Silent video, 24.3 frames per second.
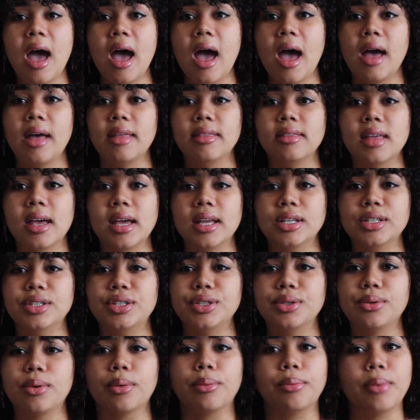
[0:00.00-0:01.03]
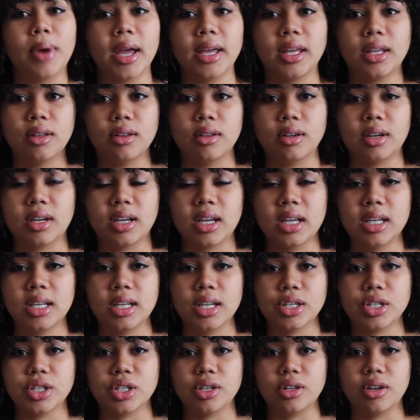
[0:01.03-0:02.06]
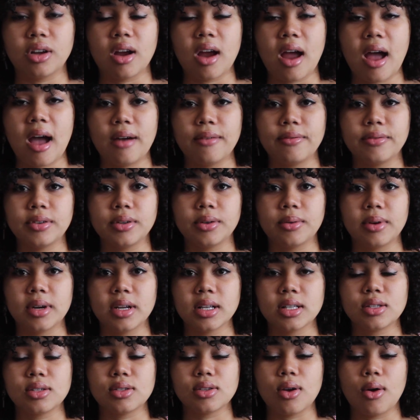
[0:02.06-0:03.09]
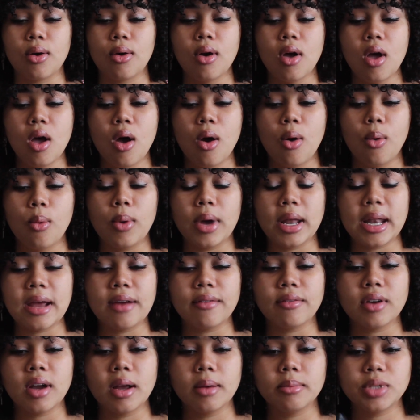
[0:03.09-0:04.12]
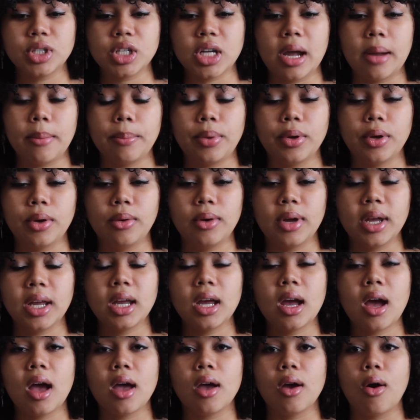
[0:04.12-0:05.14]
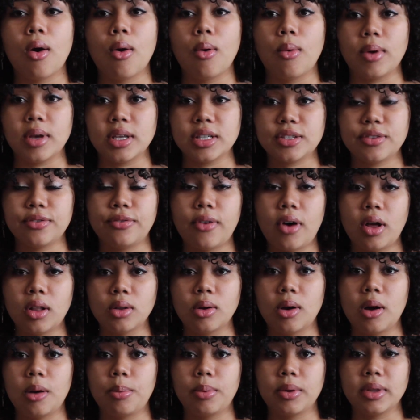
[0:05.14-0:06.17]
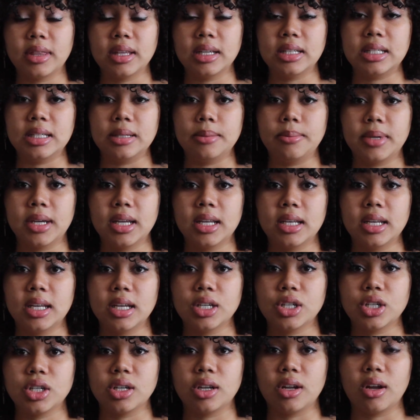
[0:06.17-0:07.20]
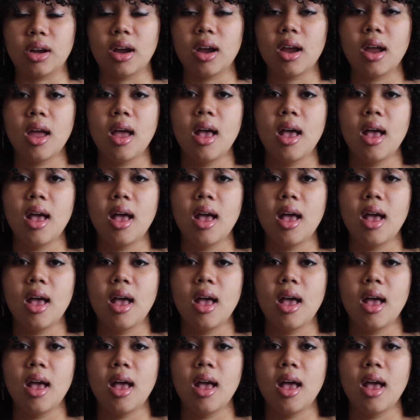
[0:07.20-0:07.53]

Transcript: and then do a regular conditioner afterwards. So whenever I'm shampooing, I always follow up with a deep conditioner.